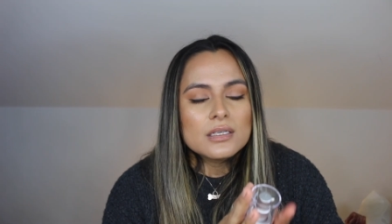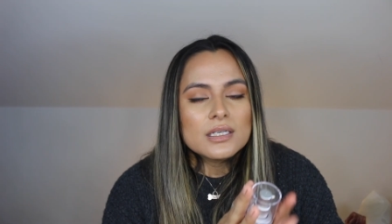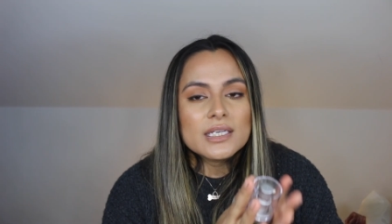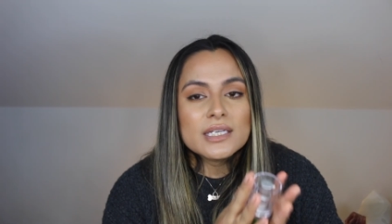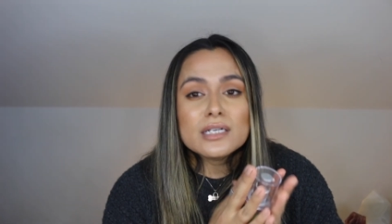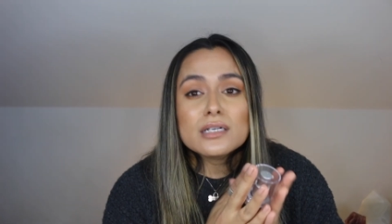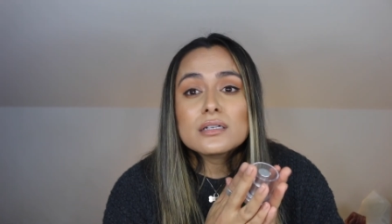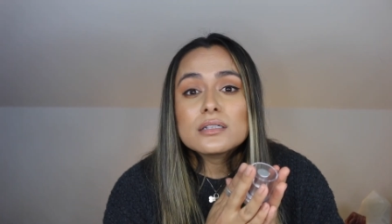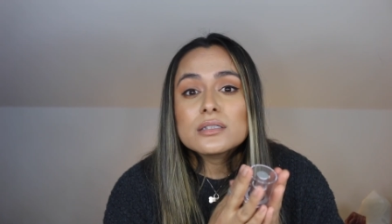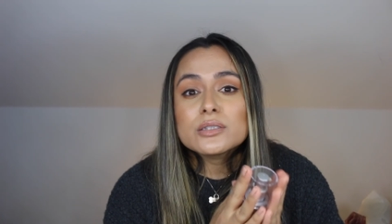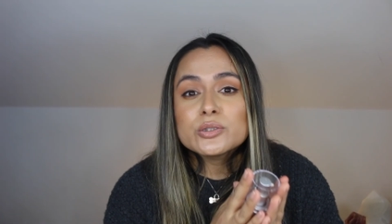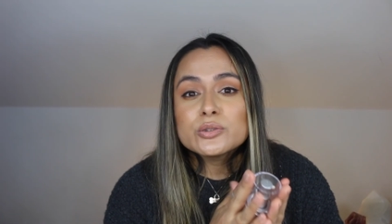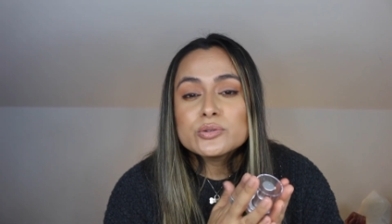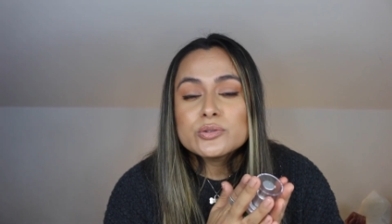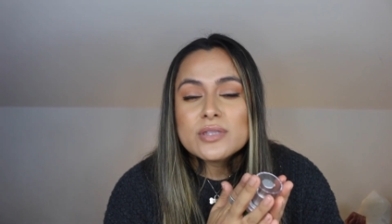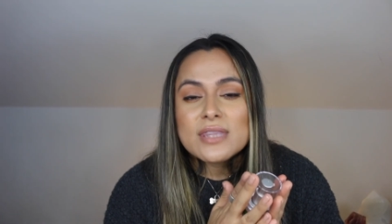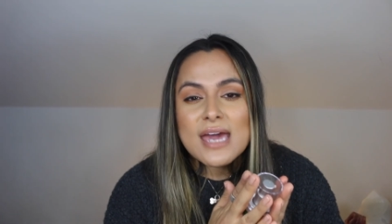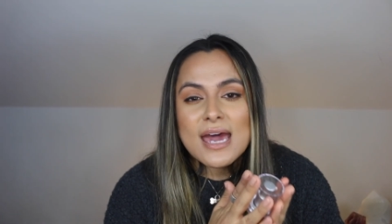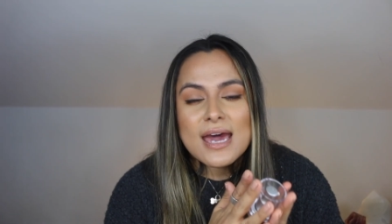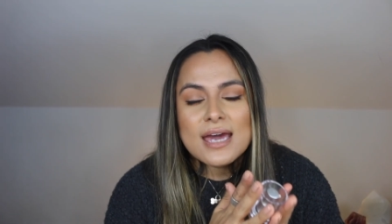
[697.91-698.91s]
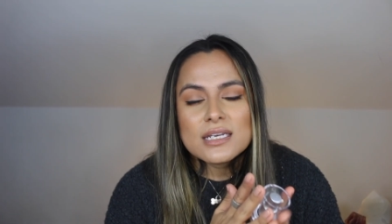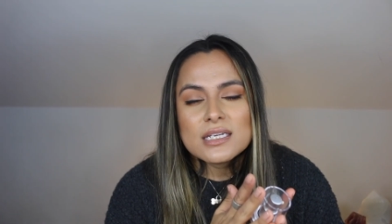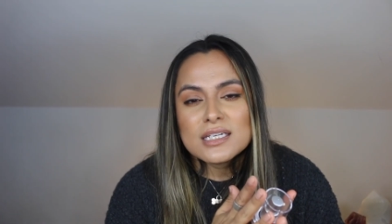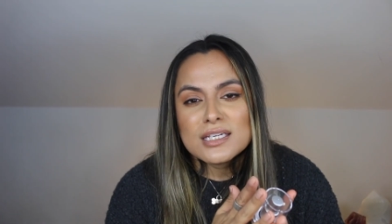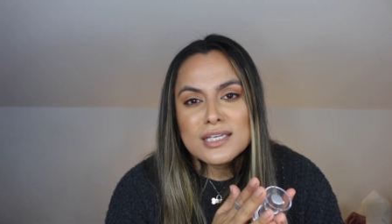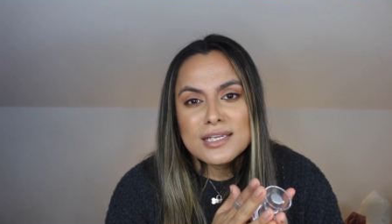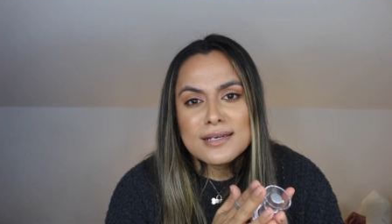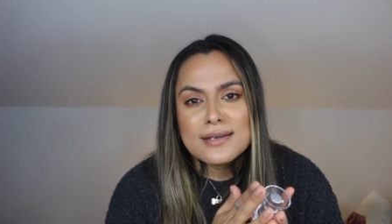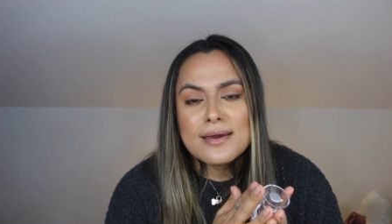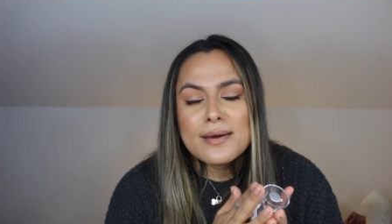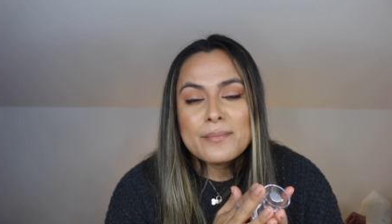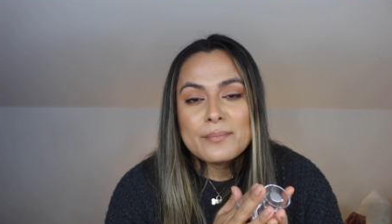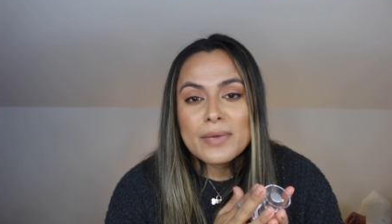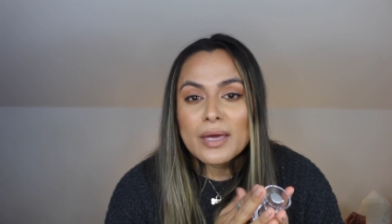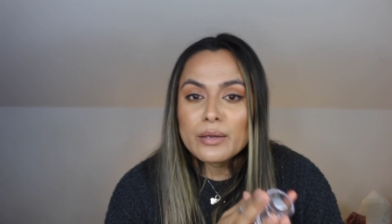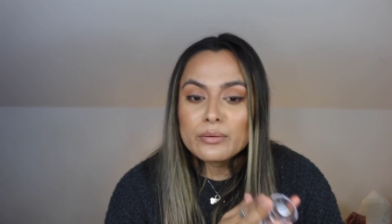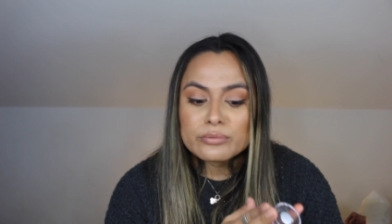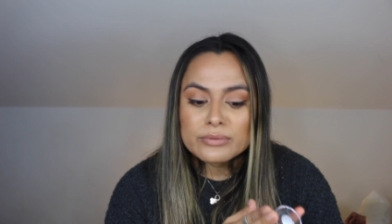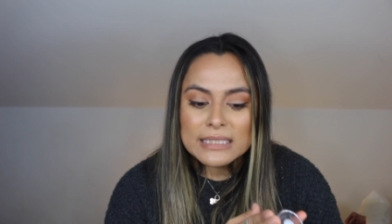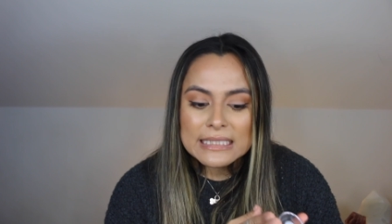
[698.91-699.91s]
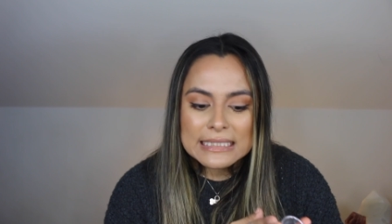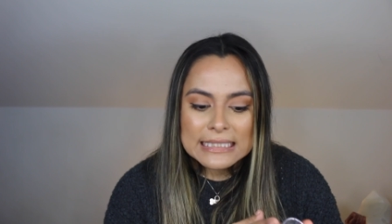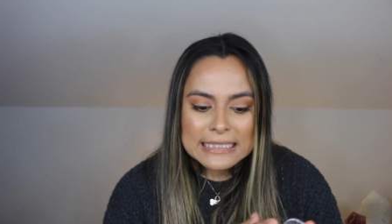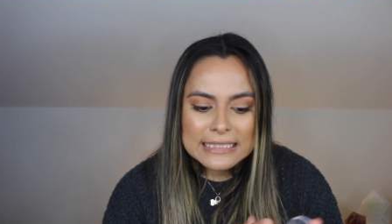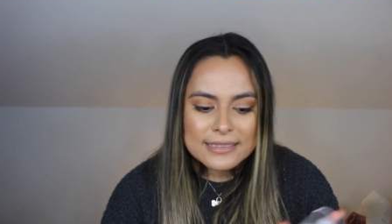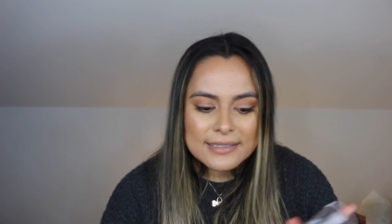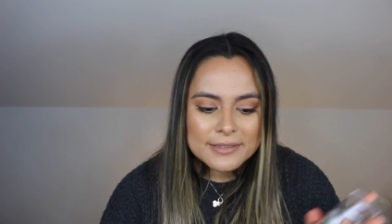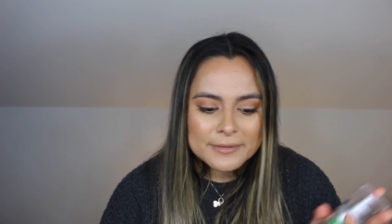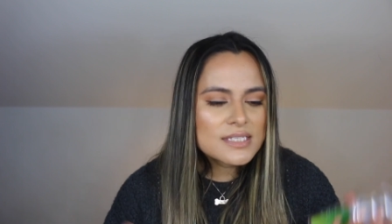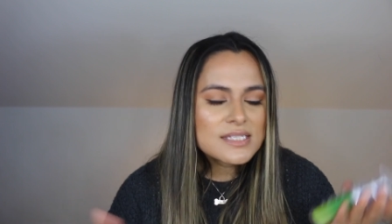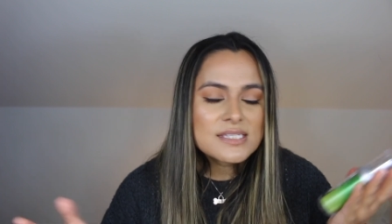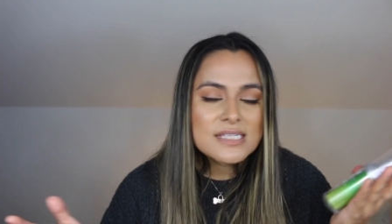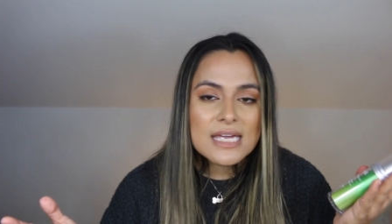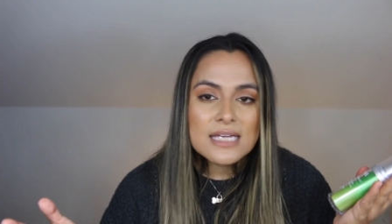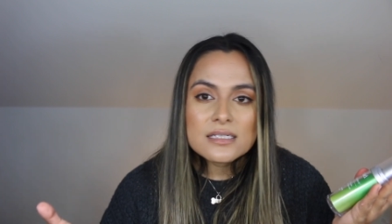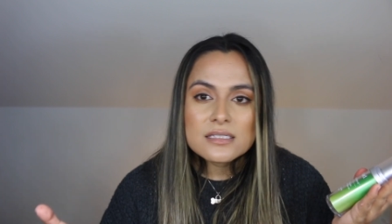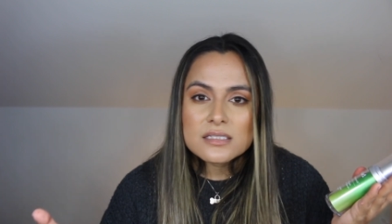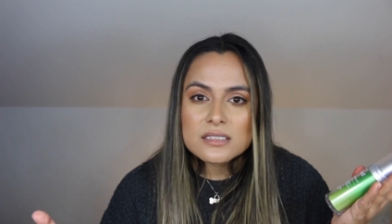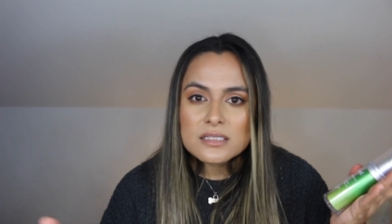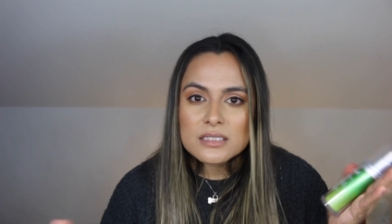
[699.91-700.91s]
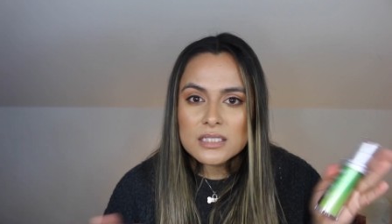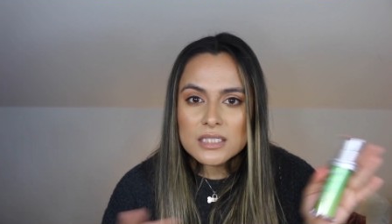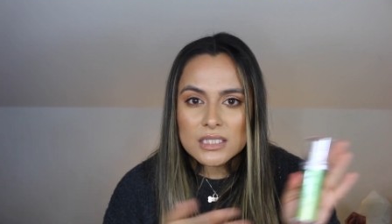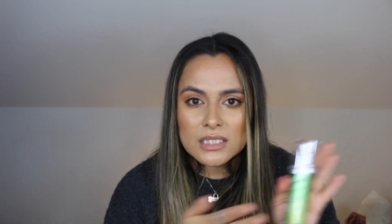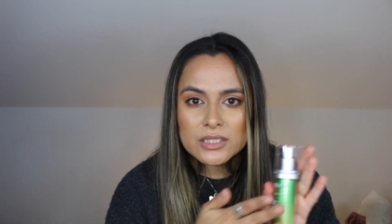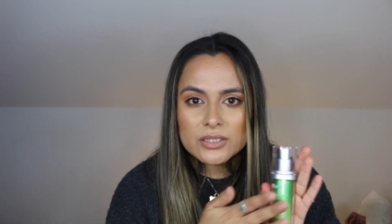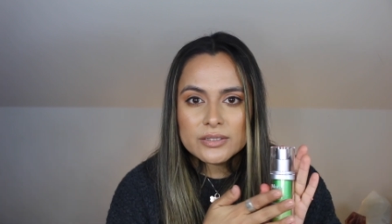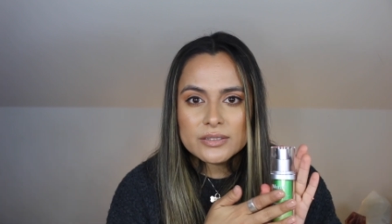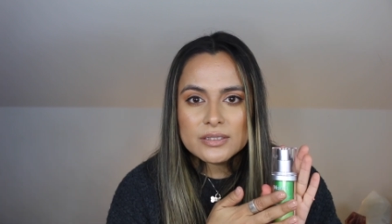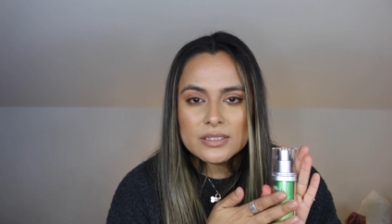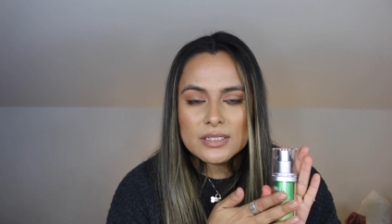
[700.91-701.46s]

include that in my rating. The scent here